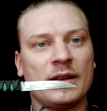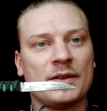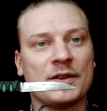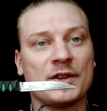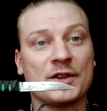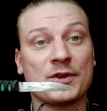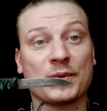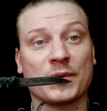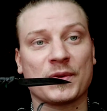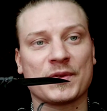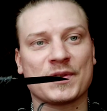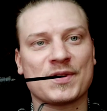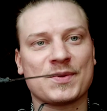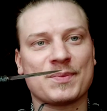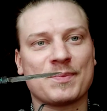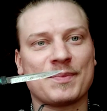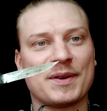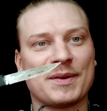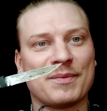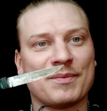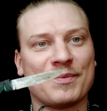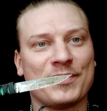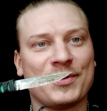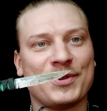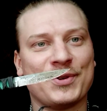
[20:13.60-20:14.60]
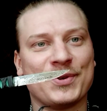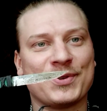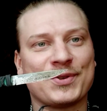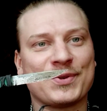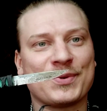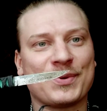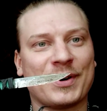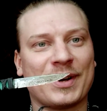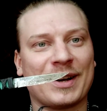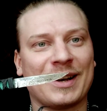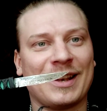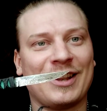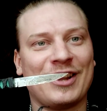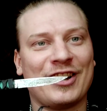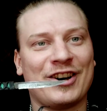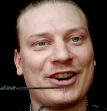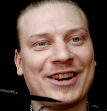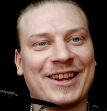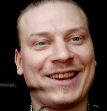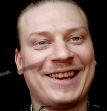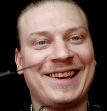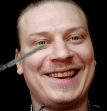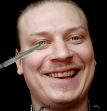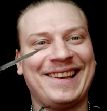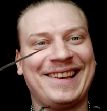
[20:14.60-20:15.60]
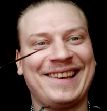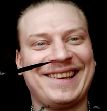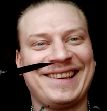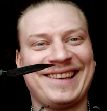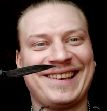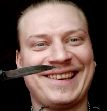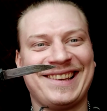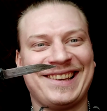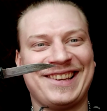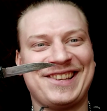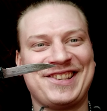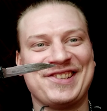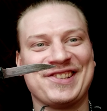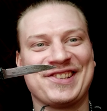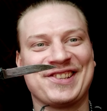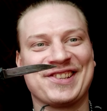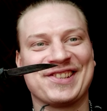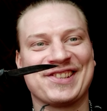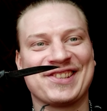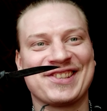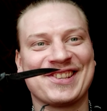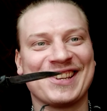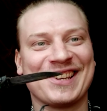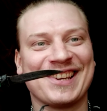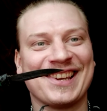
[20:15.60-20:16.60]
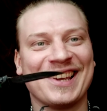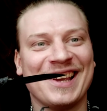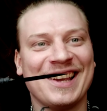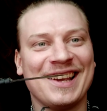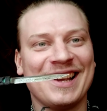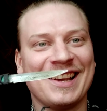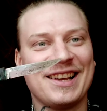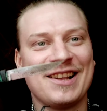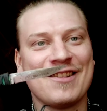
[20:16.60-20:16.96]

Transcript: this one's been used quite a lot, as you can see.